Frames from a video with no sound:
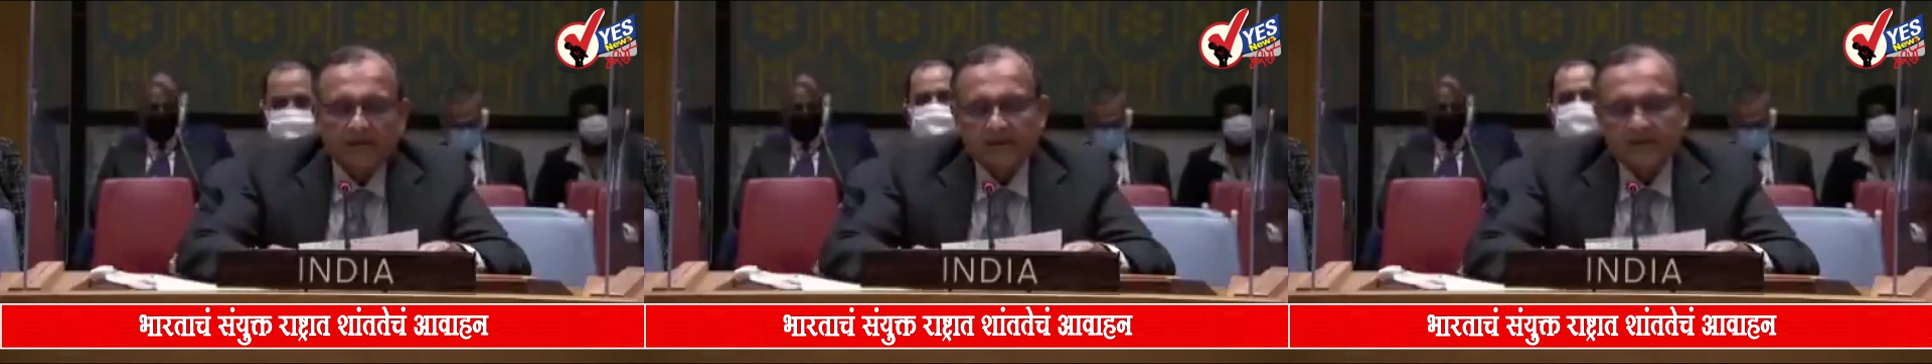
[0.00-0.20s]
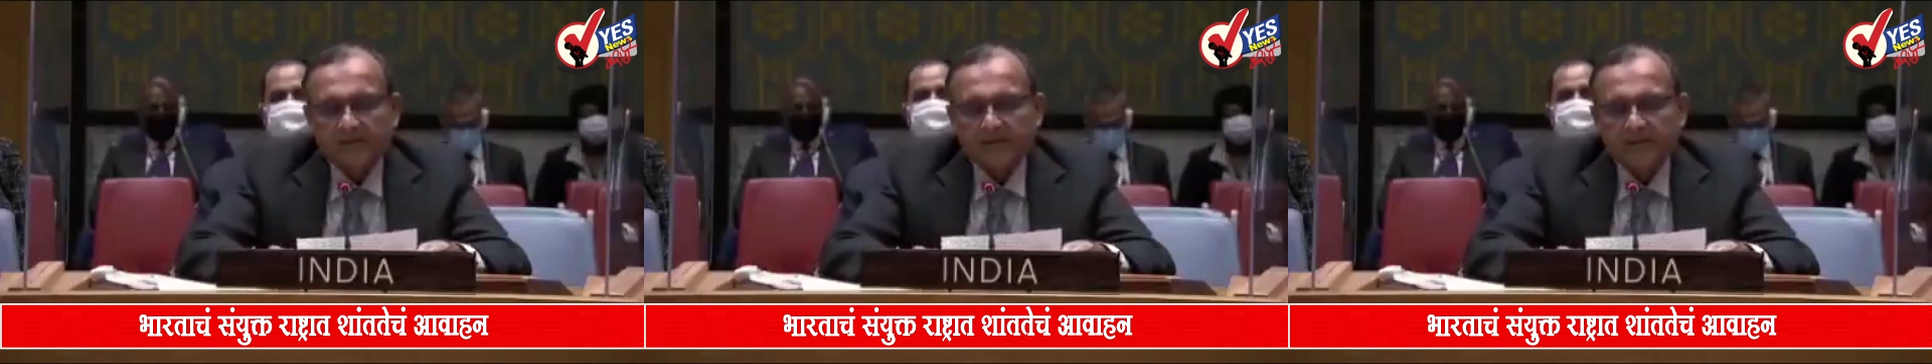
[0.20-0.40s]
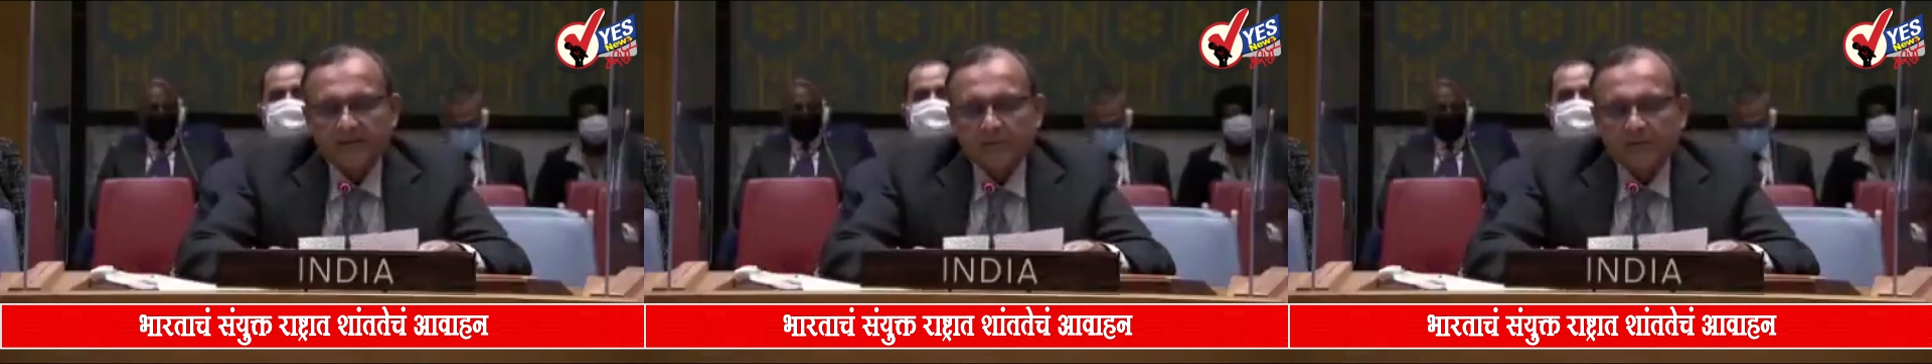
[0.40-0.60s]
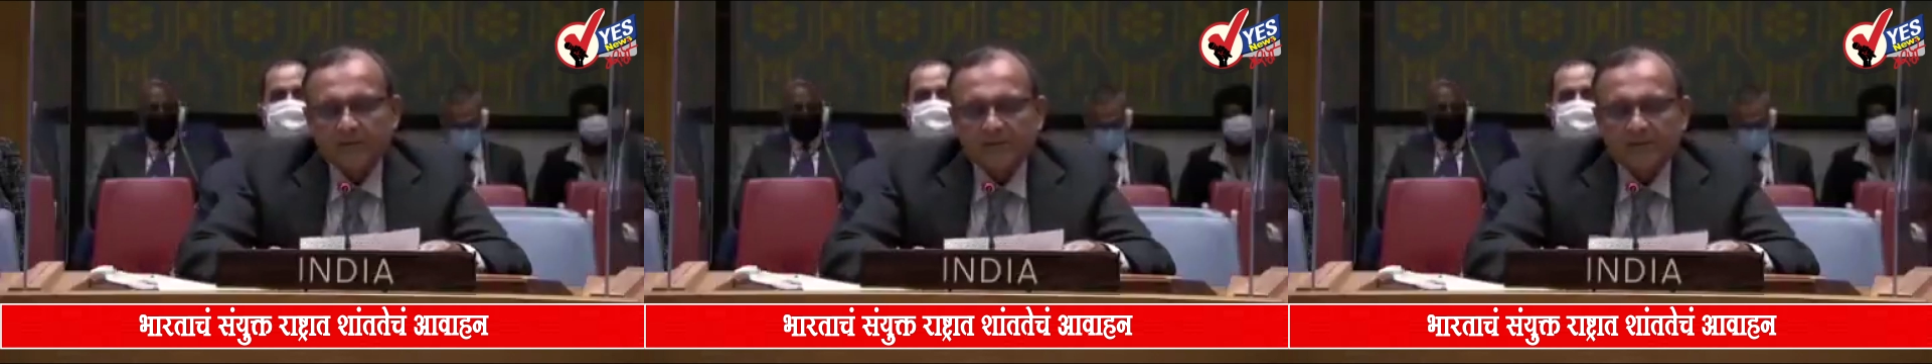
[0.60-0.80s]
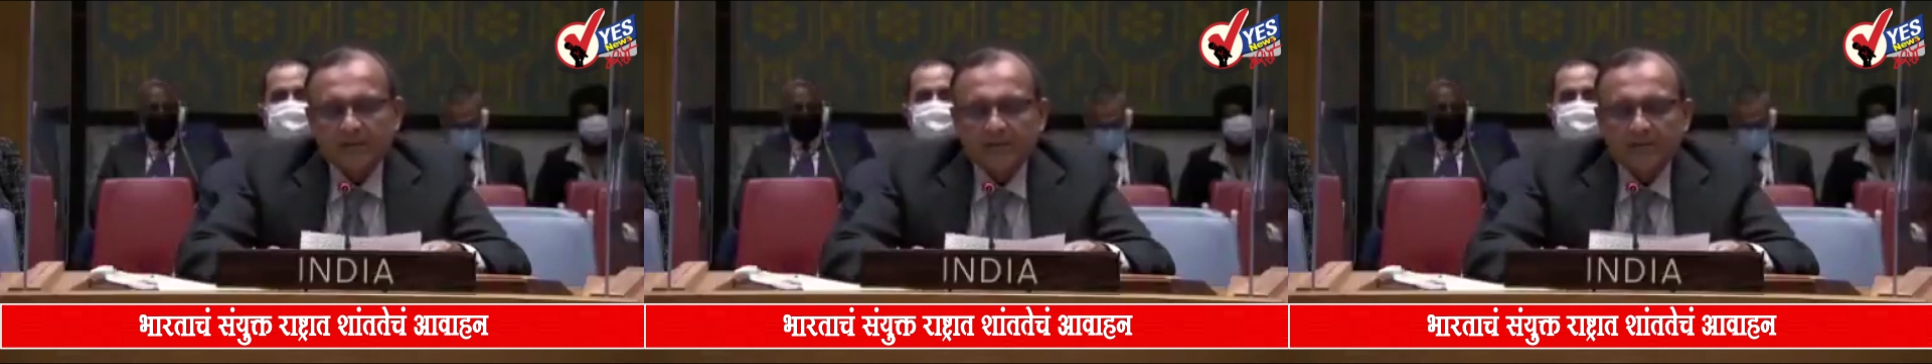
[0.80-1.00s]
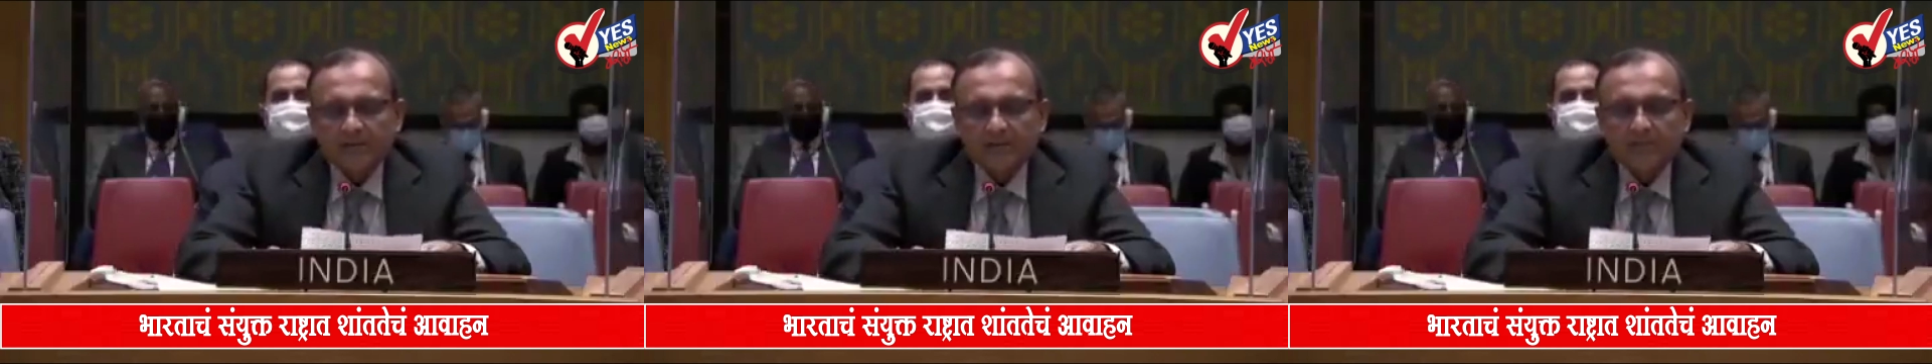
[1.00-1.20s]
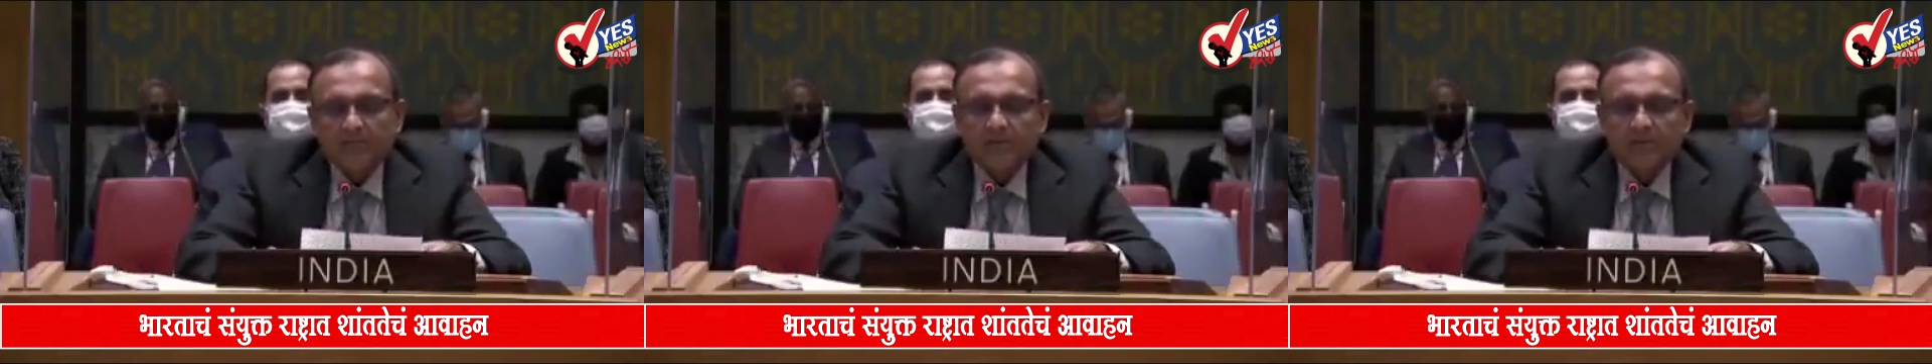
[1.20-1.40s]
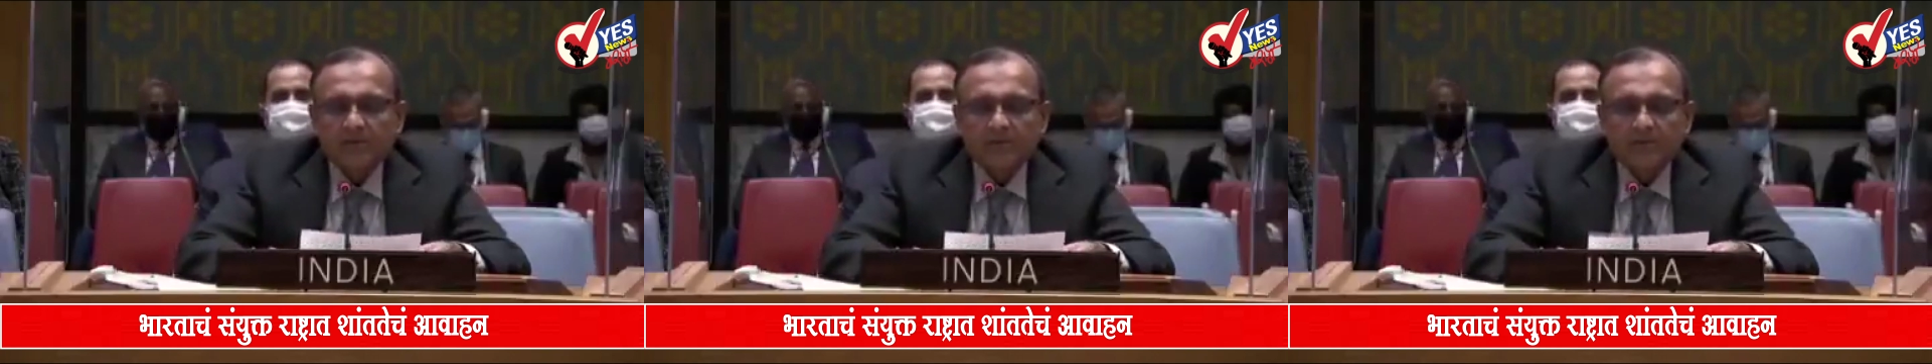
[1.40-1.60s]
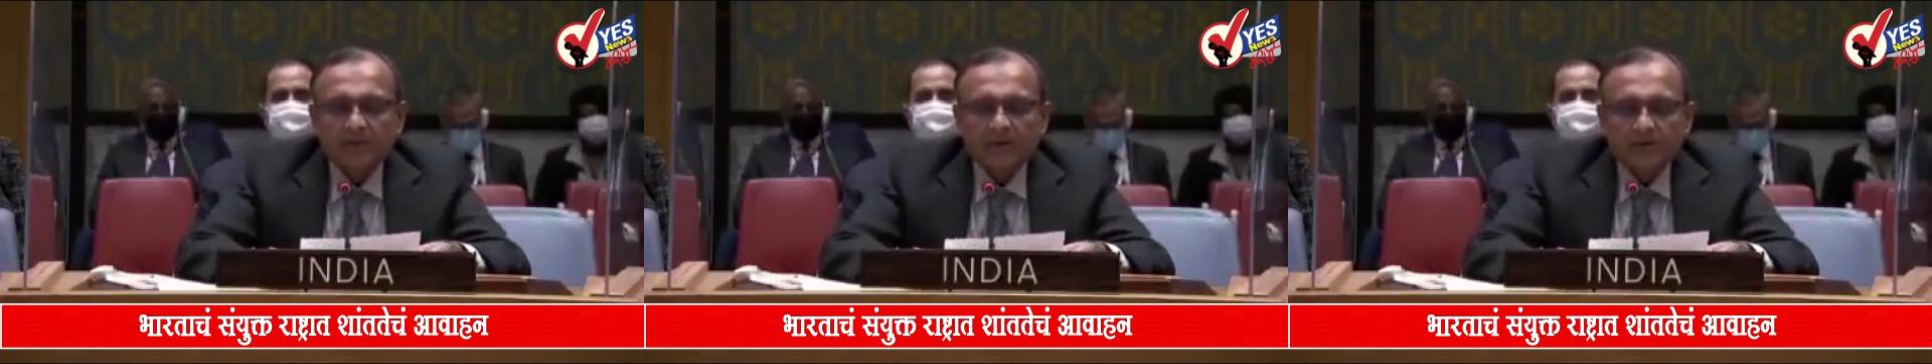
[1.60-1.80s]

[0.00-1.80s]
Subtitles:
I underline once again that more than